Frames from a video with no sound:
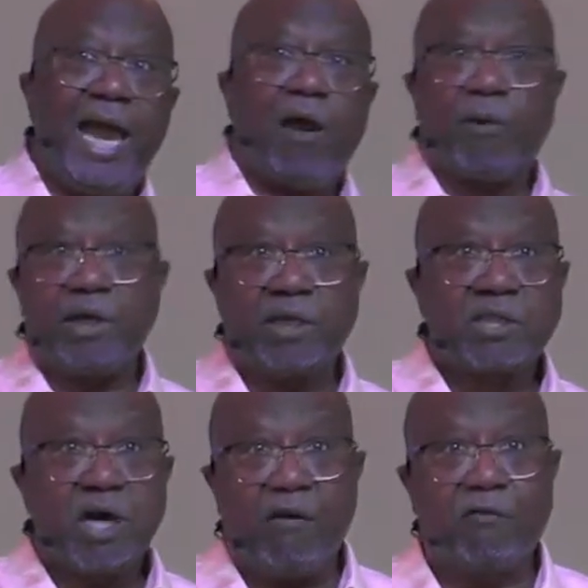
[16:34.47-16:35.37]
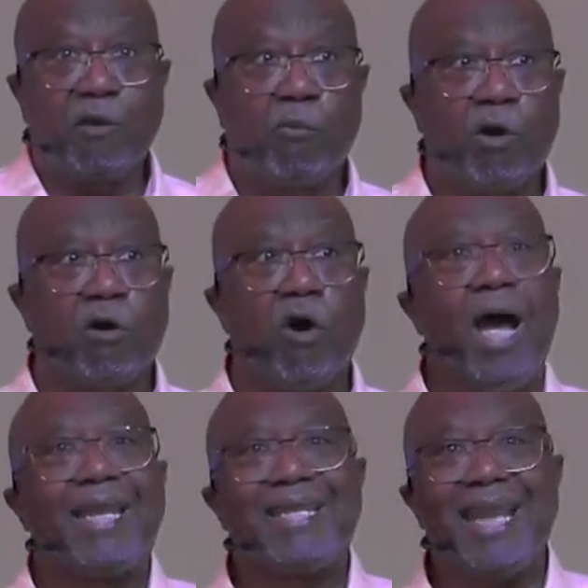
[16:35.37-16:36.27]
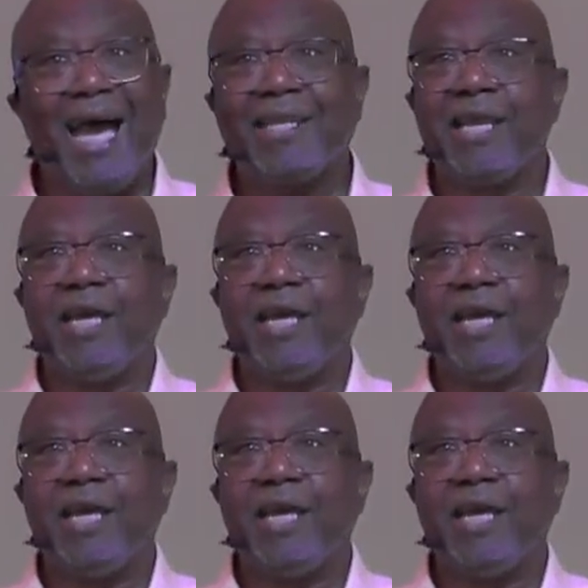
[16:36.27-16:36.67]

areas of the world, not